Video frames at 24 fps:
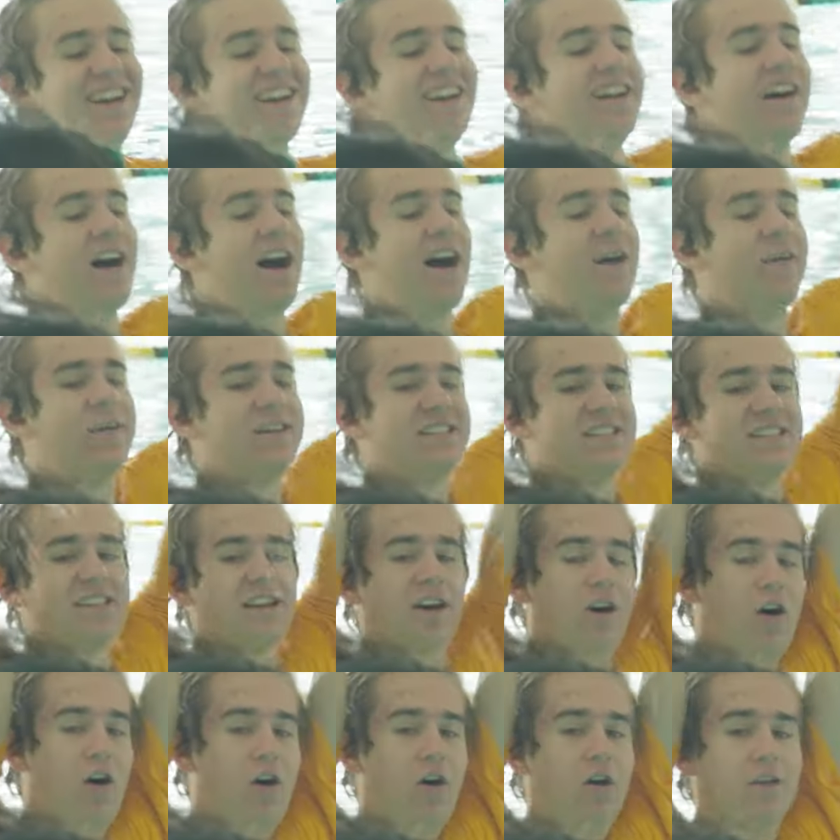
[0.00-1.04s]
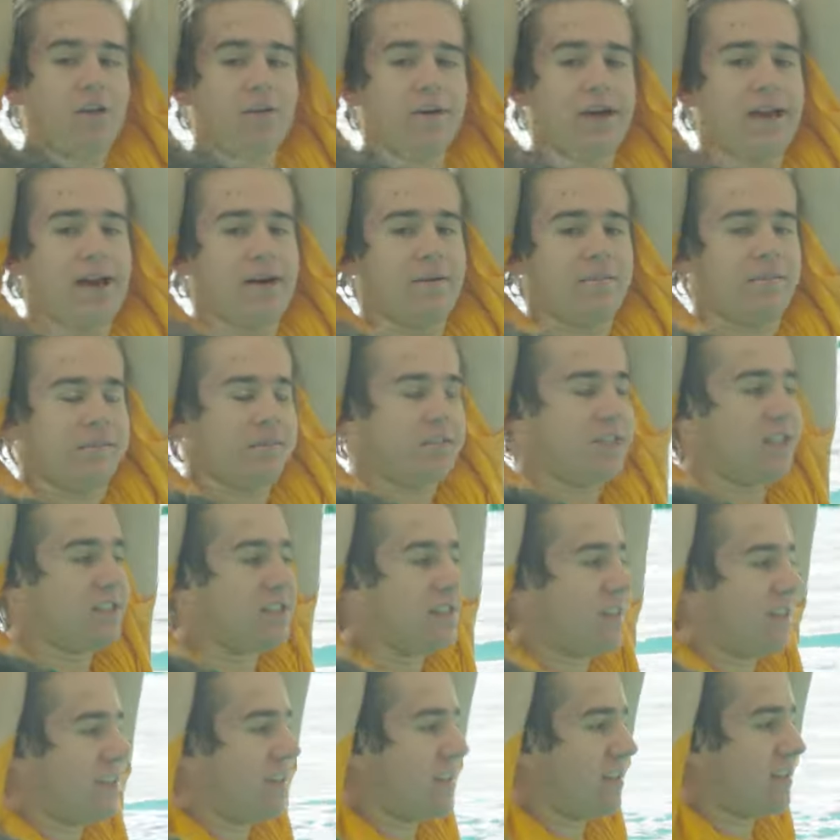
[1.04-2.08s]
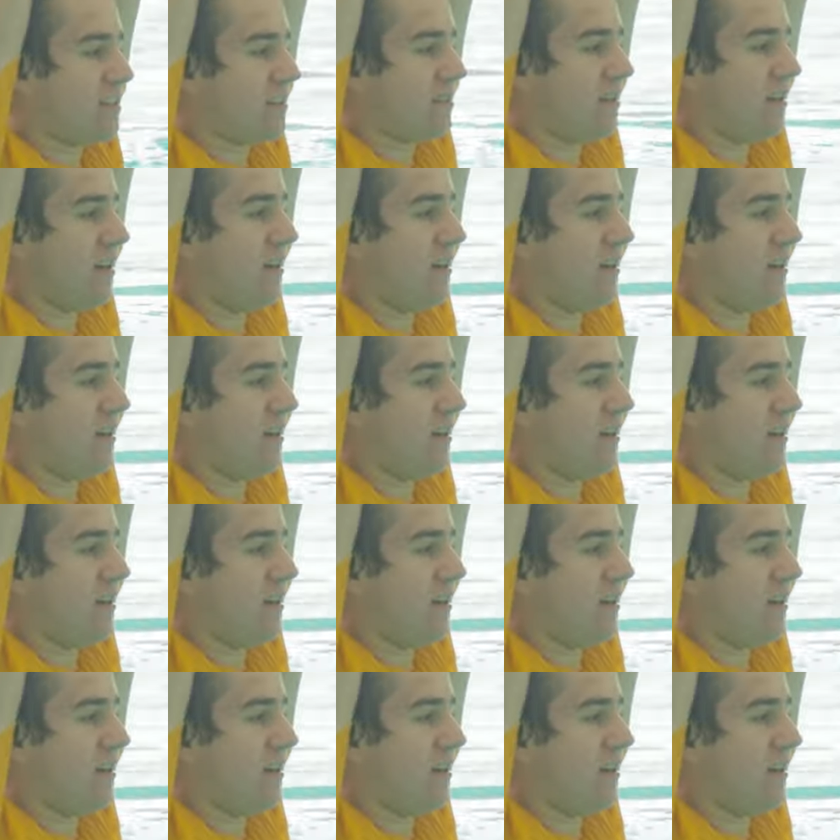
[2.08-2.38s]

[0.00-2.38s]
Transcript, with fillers: about mastery of safety, strength